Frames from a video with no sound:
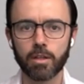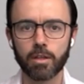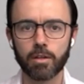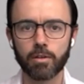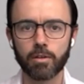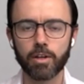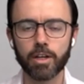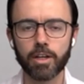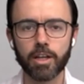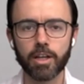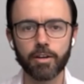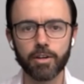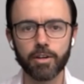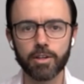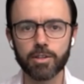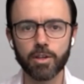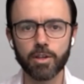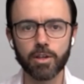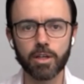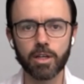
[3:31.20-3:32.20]
Right, Gerry,
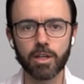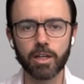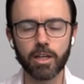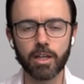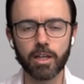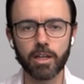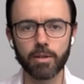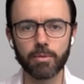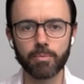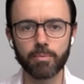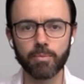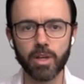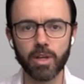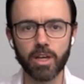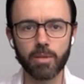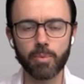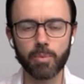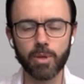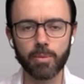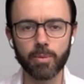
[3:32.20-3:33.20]
so clearly
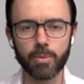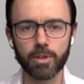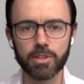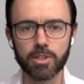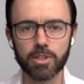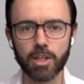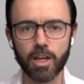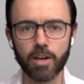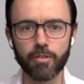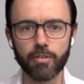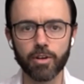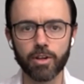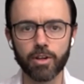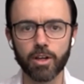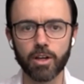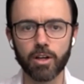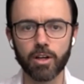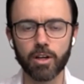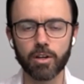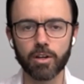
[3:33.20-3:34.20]
many people in South Africa
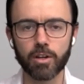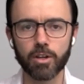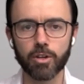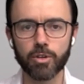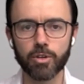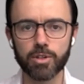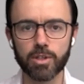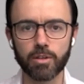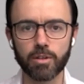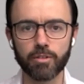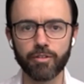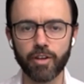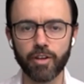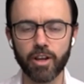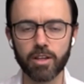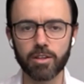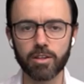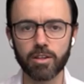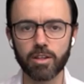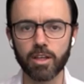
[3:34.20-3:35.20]
are losing
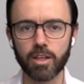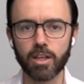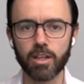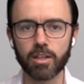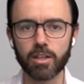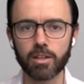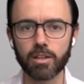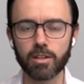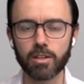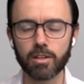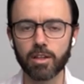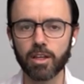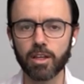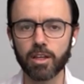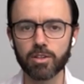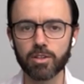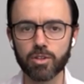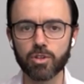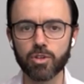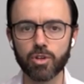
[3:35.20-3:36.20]
faith in the
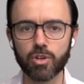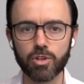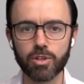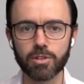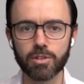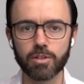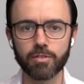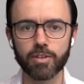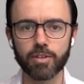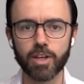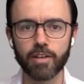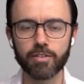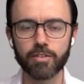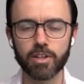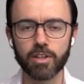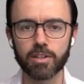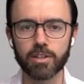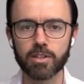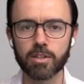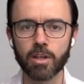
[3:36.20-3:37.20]
institutions of
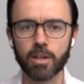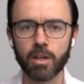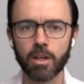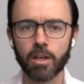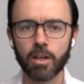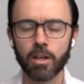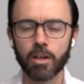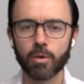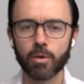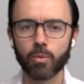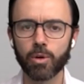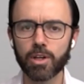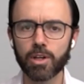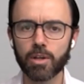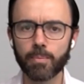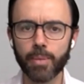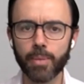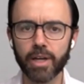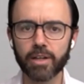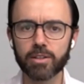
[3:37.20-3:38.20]
governance. What
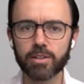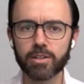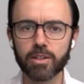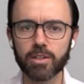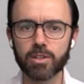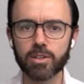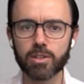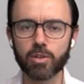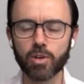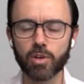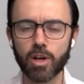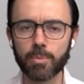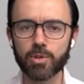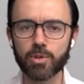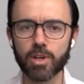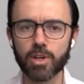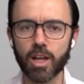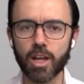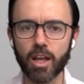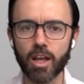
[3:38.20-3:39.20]
impact does
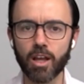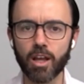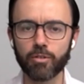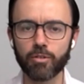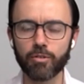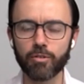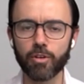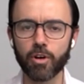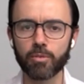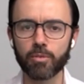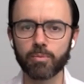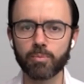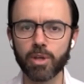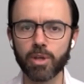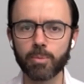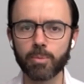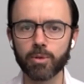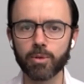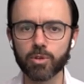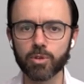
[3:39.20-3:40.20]
corruption have on
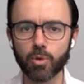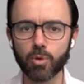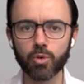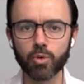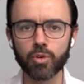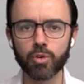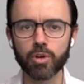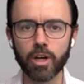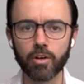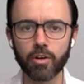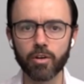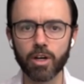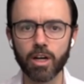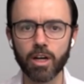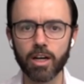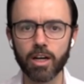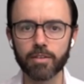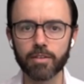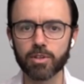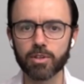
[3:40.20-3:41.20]
people's ordinary
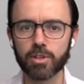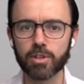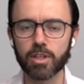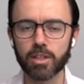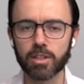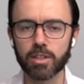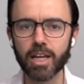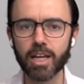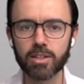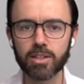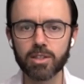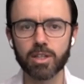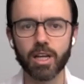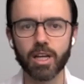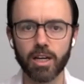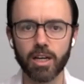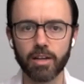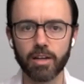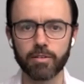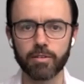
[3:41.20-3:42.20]
lives on a
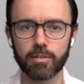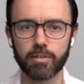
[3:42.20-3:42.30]
day-to-day level?